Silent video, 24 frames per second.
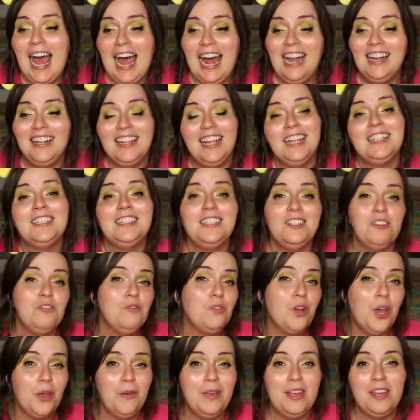and they're still
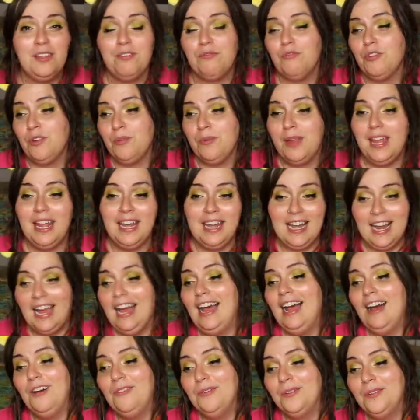going through it
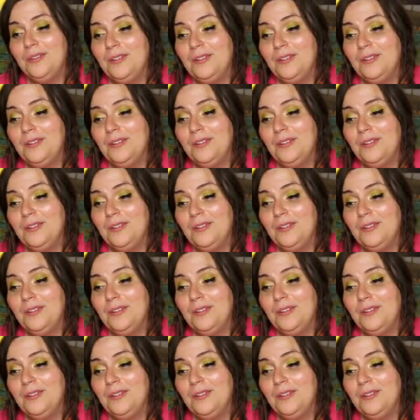now.